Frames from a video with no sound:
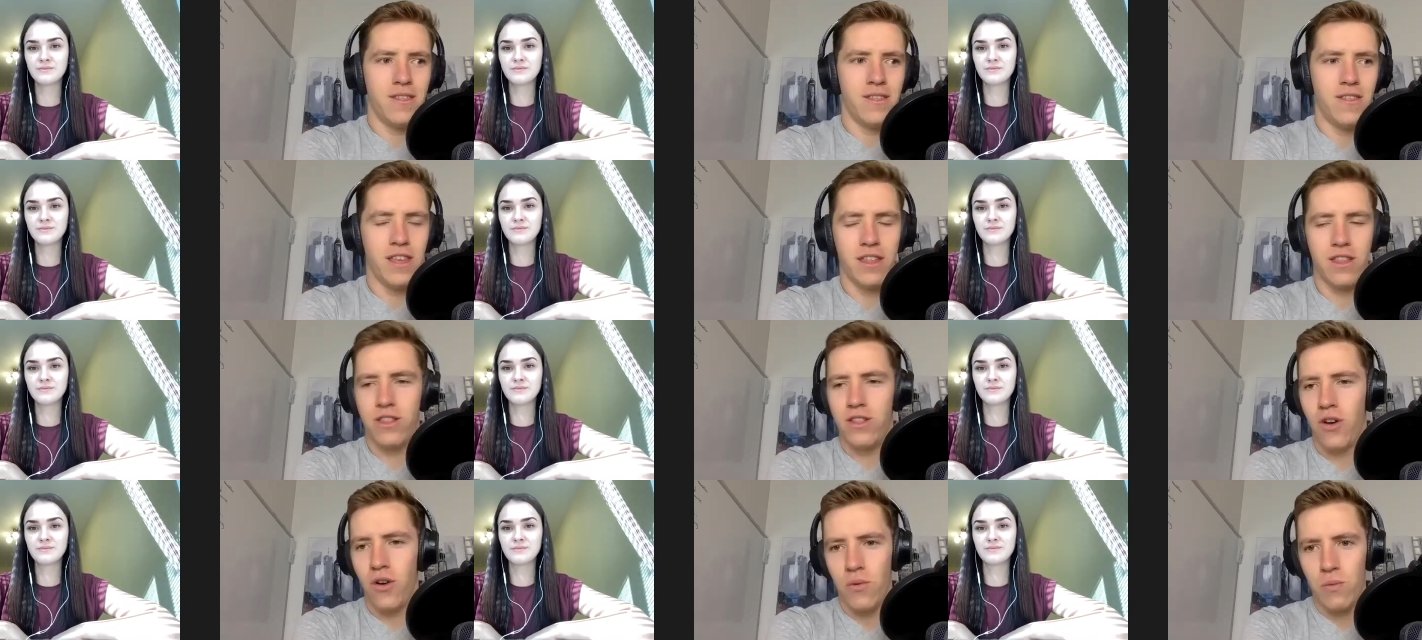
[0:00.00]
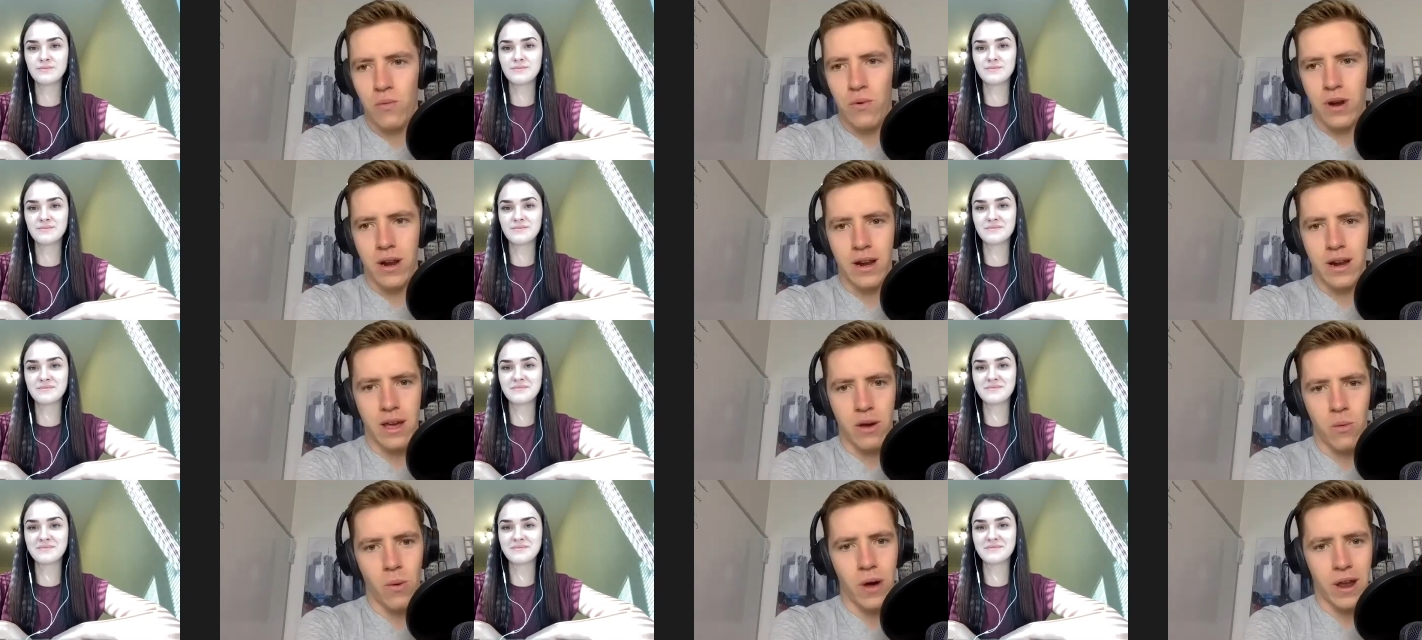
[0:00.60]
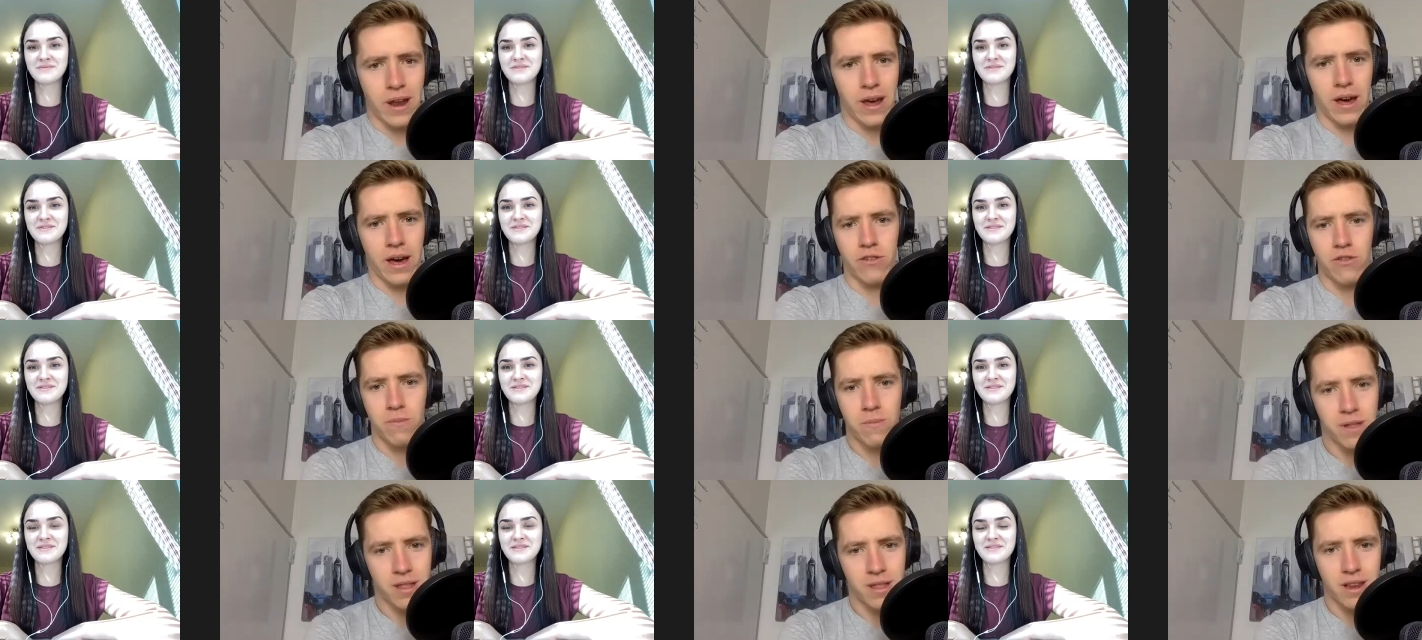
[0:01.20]
Speaker 1: there's not really a
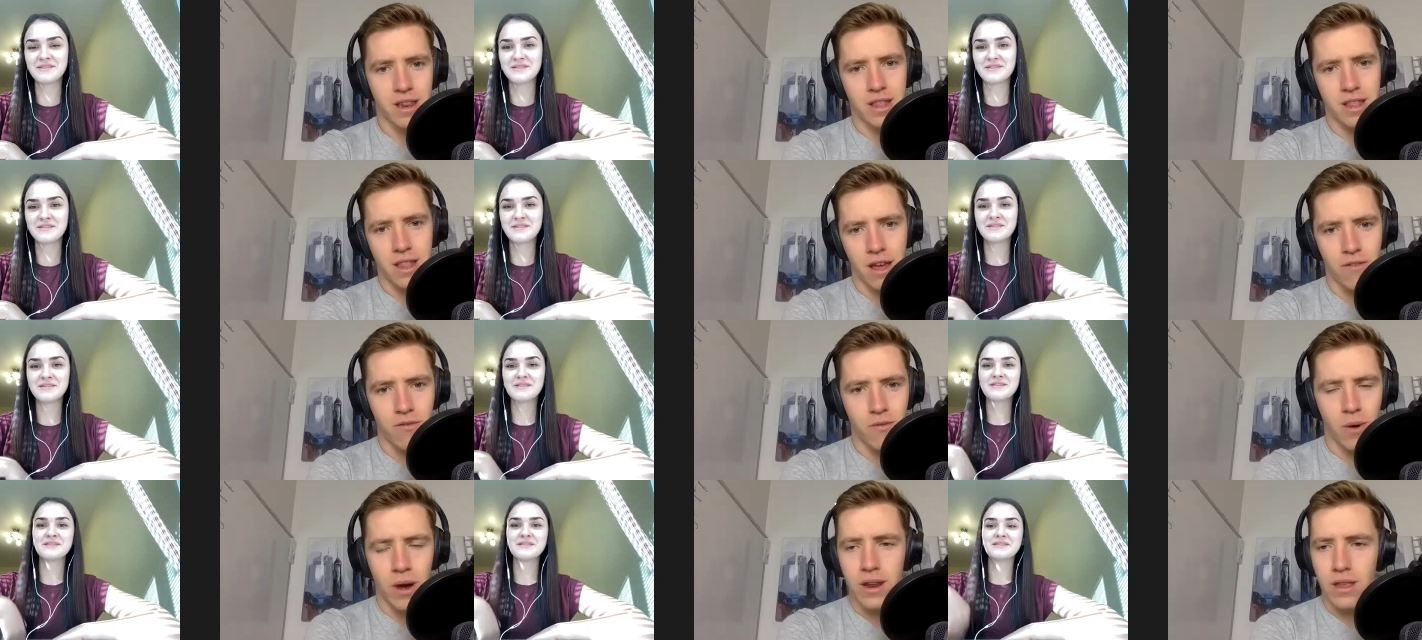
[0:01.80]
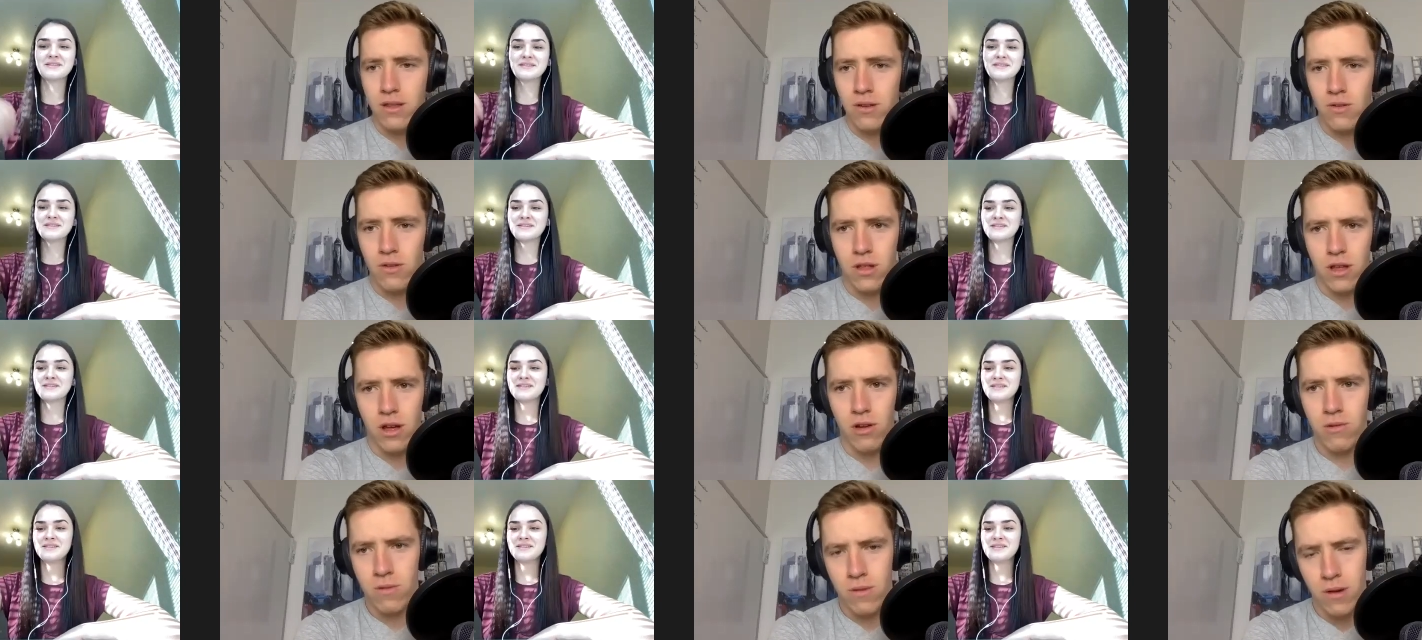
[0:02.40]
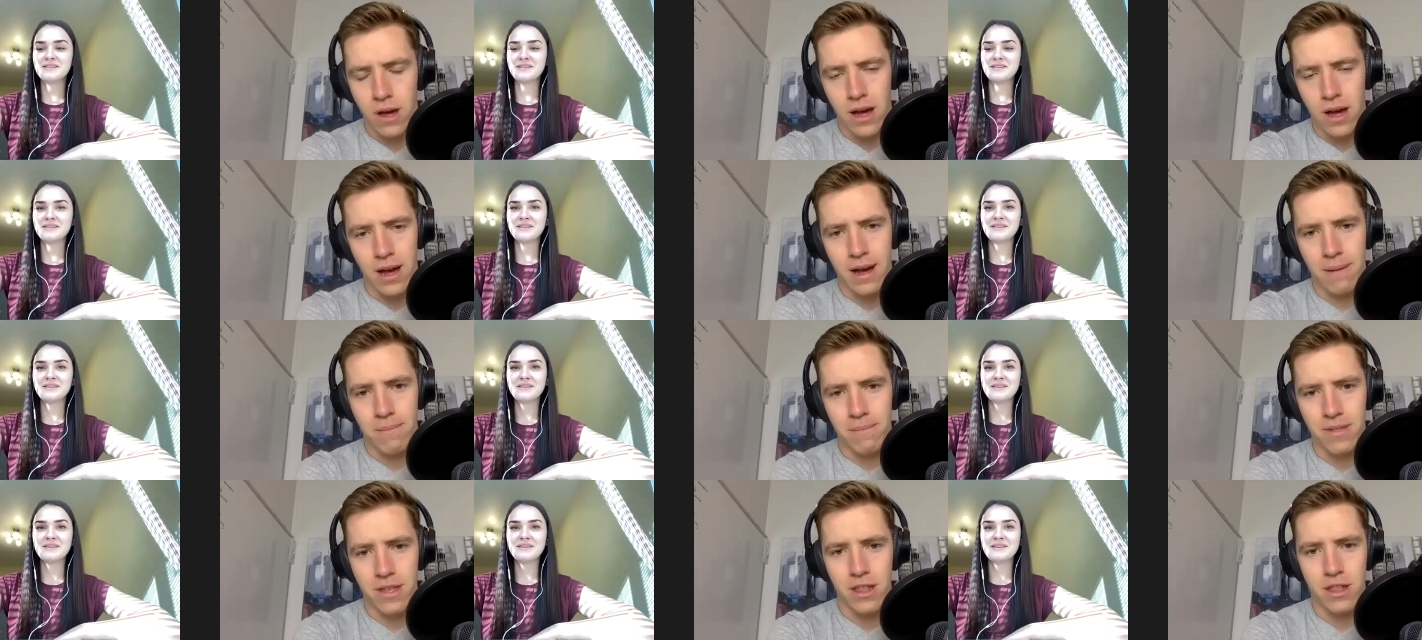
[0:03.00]
100% safe way to do so. Um,
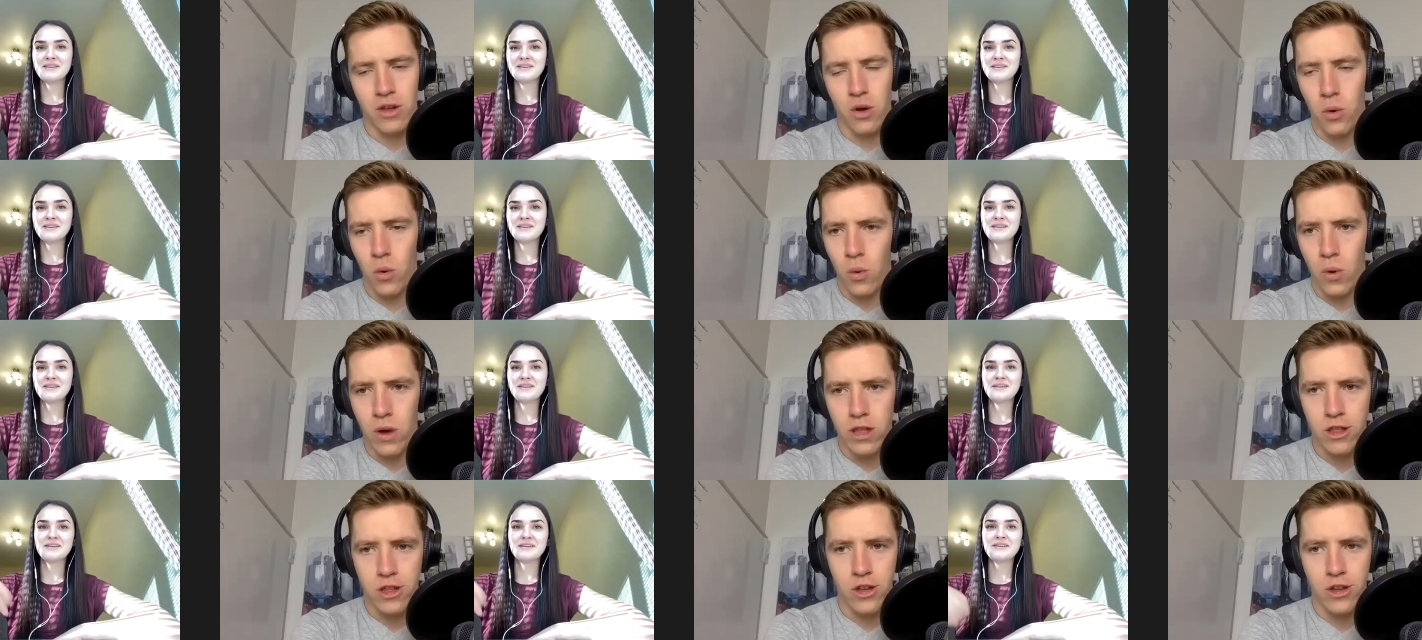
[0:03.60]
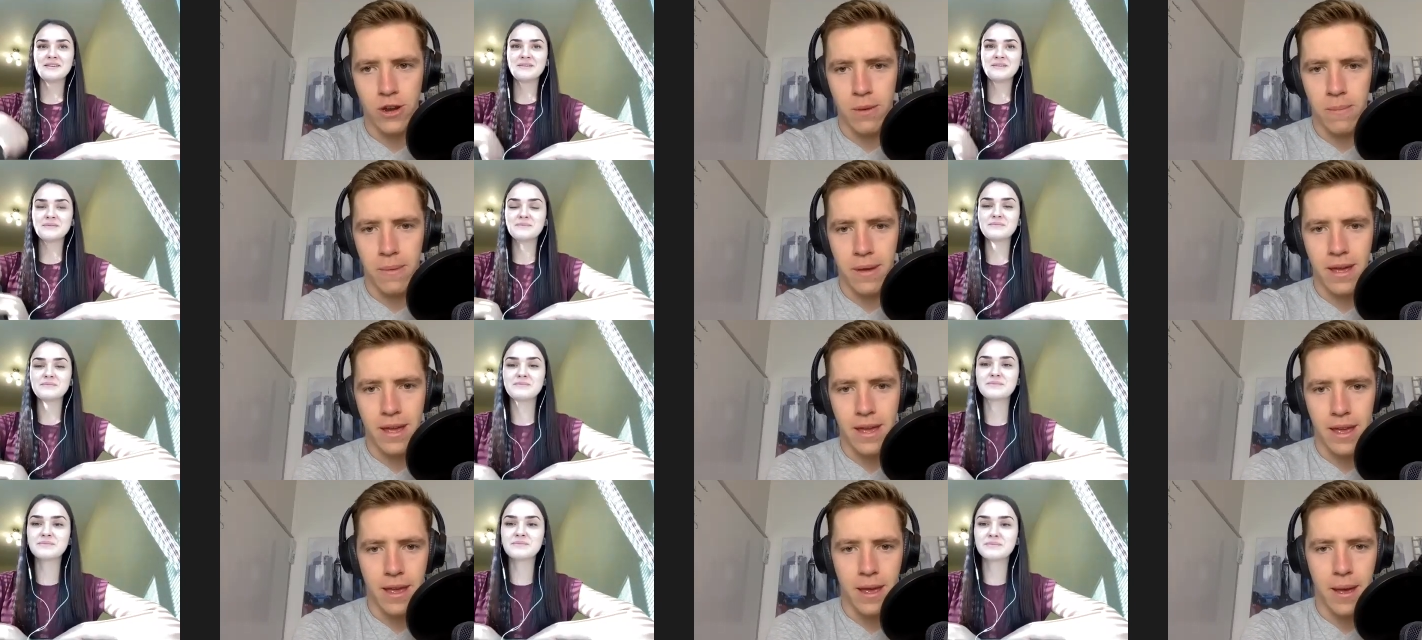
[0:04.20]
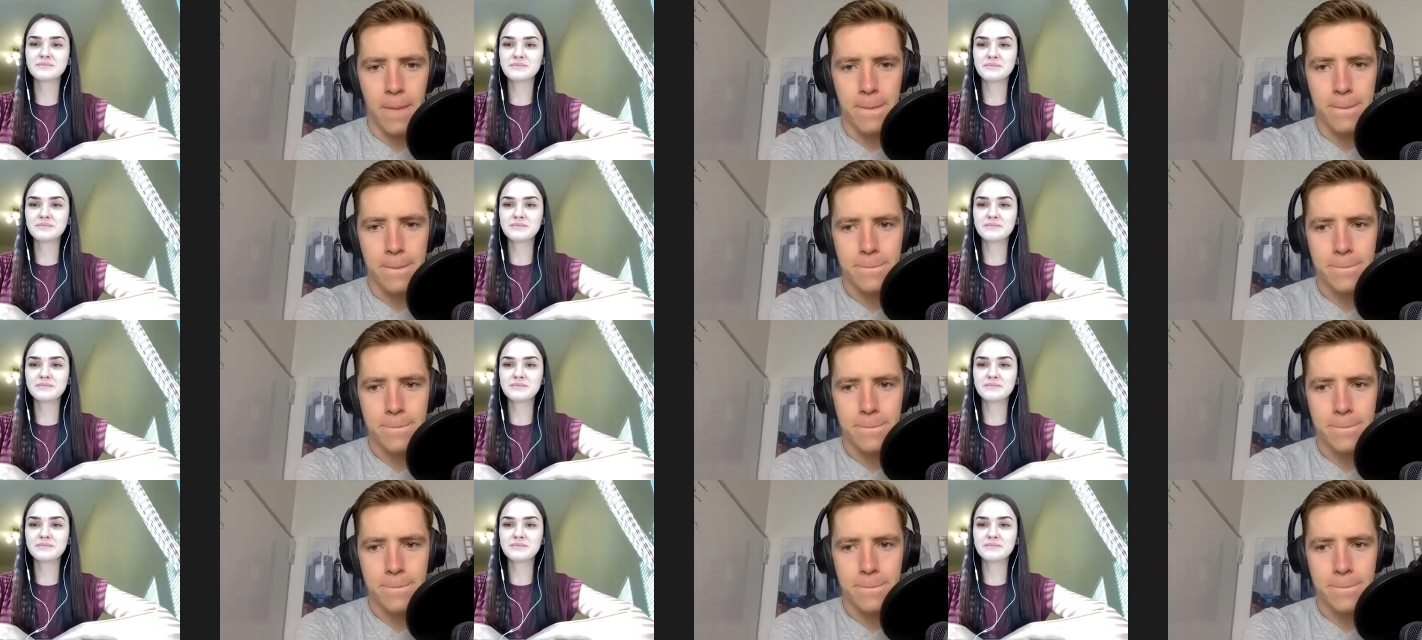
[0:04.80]
there's always going to be,